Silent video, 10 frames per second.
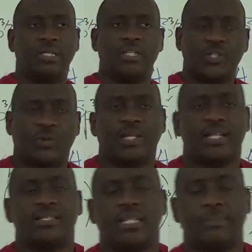short
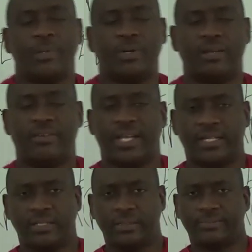and snappy whenever I
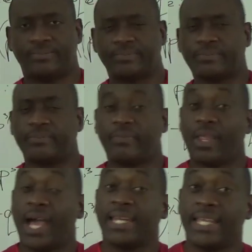could.
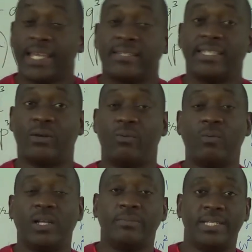And yes, there
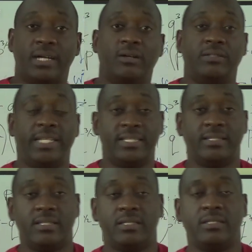will be
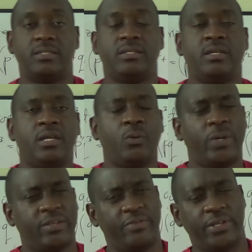instances
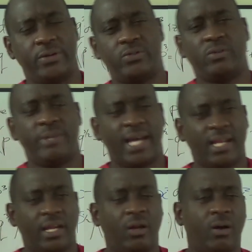where the videos will be a
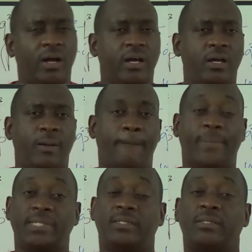little longer.
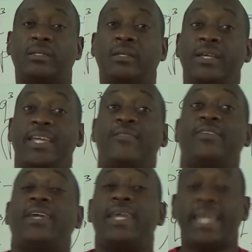But if
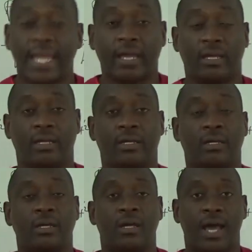you're here,
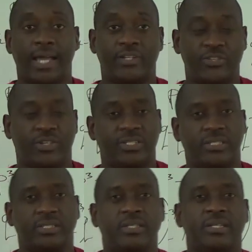I
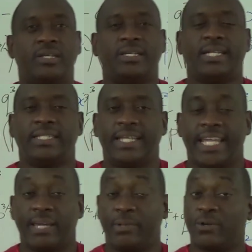trust that you're
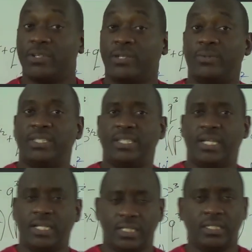here because you want to
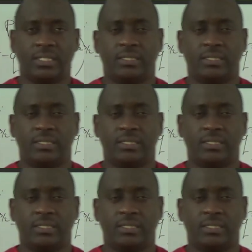learn,